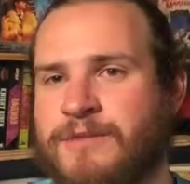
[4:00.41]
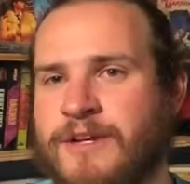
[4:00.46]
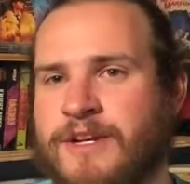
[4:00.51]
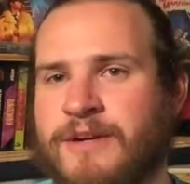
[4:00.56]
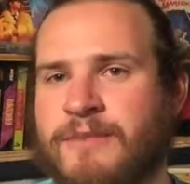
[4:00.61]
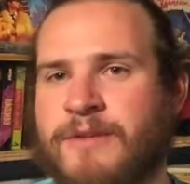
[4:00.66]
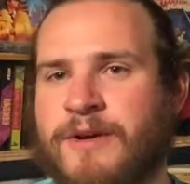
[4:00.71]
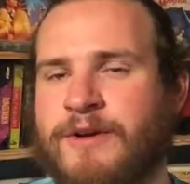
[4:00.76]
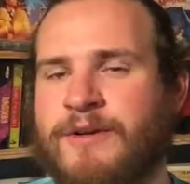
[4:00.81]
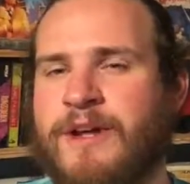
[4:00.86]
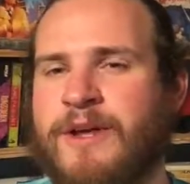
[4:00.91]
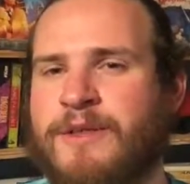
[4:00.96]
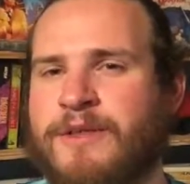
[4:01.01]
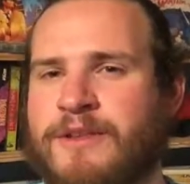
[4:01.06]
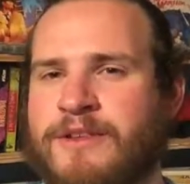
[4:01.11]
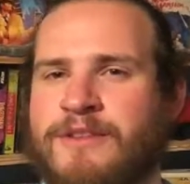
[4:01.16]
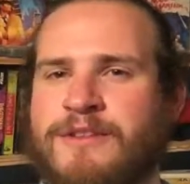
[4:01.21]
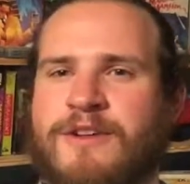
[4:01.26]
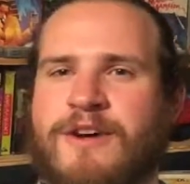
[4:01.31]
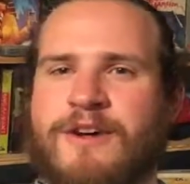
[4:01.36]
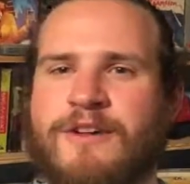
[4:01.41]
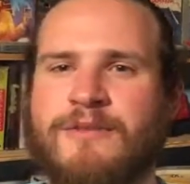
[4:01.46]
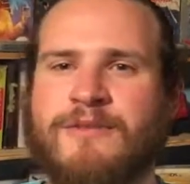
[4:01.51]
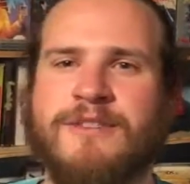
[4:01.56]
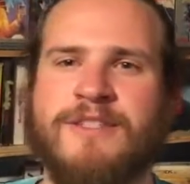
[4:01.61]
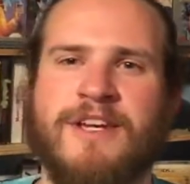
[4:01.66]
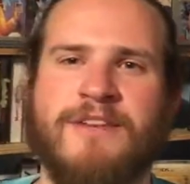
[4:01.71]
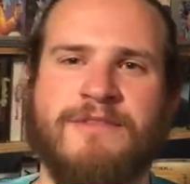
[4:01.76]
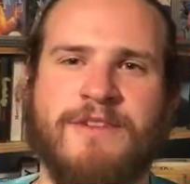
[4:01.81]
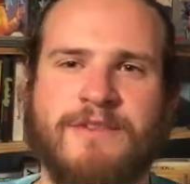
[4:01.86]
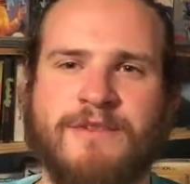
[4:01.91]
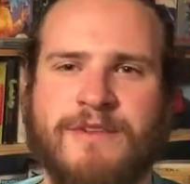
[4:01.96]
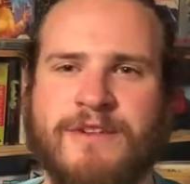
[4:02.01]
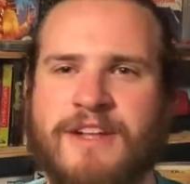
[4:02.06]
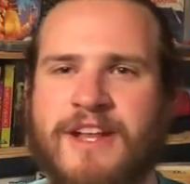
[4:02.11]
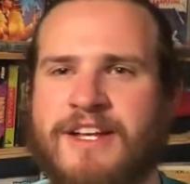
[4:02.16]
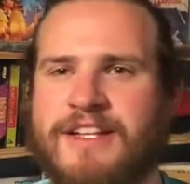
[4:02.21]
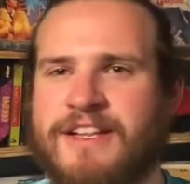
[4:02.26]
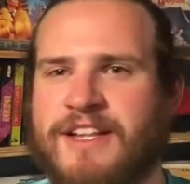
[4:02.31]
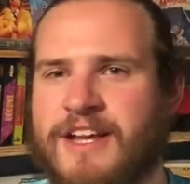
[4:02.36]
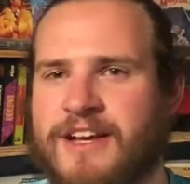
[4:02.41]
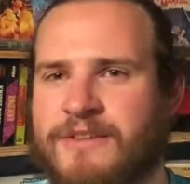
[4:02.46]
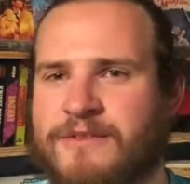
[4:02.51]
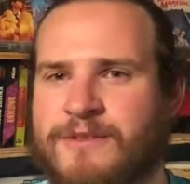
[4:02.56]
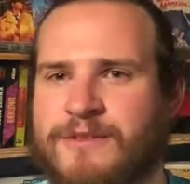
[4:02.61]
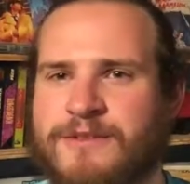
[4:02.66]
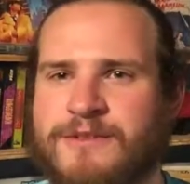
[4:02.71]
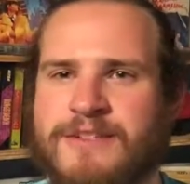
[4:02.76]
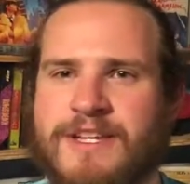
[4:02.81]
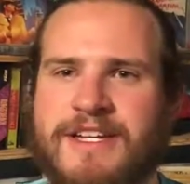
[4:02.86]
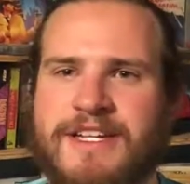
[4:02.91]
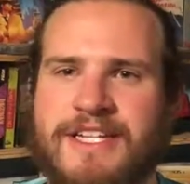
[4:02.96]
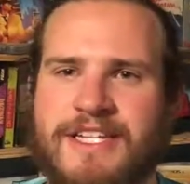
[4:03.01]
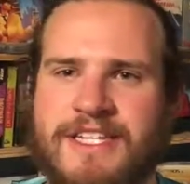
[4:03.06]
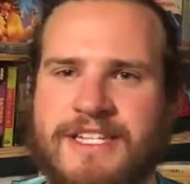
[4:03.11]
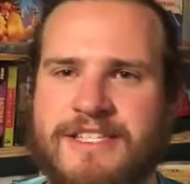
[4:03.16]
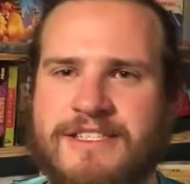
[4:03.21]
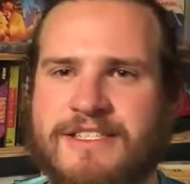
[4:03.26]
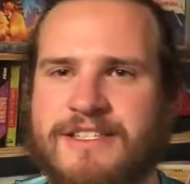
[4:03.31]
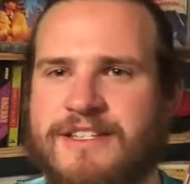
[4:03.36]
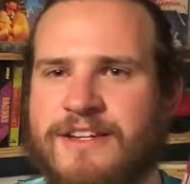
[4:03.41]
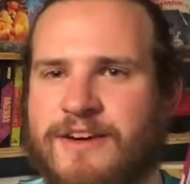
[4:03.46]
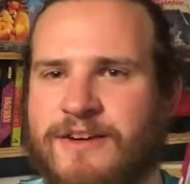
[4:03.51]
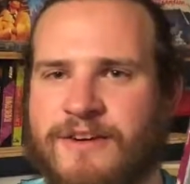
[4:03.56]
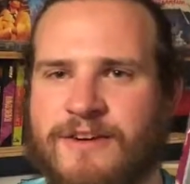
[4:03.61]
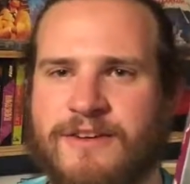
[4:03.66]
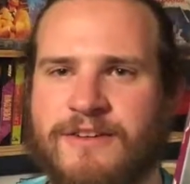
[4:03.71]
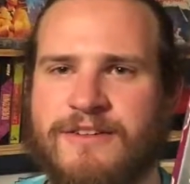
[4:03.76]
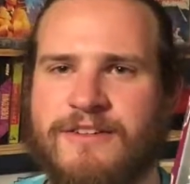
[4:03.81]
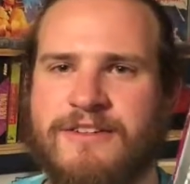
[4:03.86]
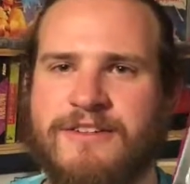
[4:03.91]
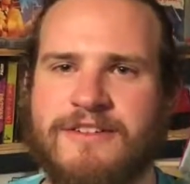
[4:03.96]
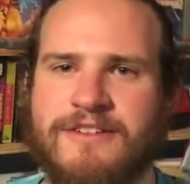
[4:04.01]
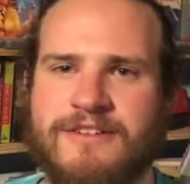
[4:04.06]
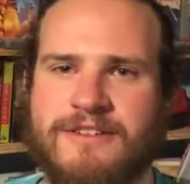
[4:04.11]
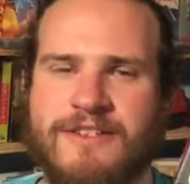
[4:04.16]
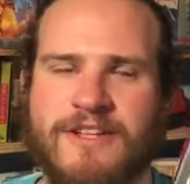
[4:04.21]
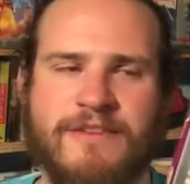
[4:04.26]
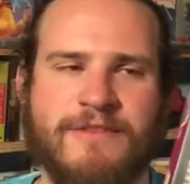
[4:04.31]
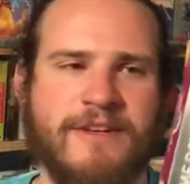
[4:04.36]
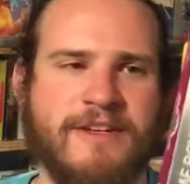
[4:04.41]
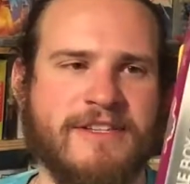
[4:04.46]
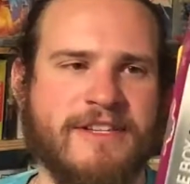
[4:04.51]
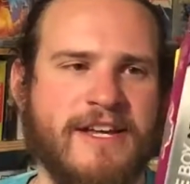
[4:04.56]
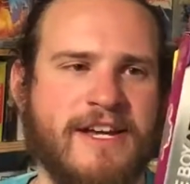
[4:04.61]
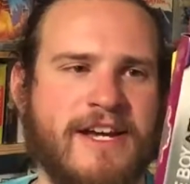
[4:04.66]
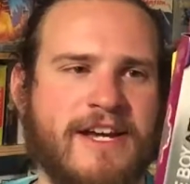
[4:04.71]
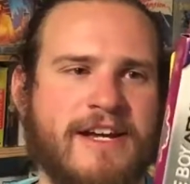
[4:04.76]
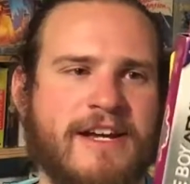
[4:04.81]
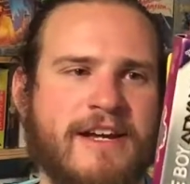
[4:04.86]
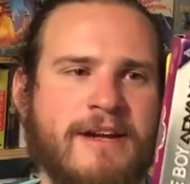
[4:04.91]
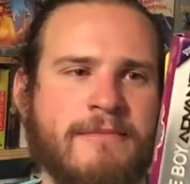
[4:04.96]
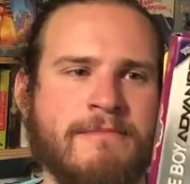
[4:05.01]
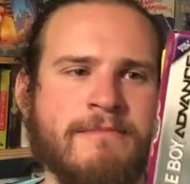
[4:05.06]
player mode, and I think the tournaments have different like levels, like easy, harder, and stuff like that.